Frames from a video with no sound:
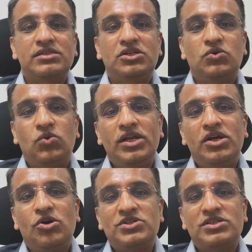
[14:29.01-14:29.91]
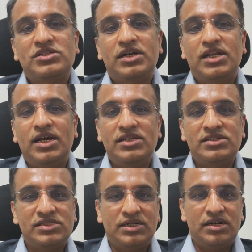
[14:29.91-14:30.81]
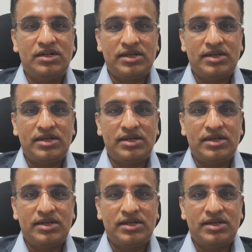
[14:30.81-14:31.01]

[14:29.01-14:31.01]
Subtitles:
the only options are dialysis and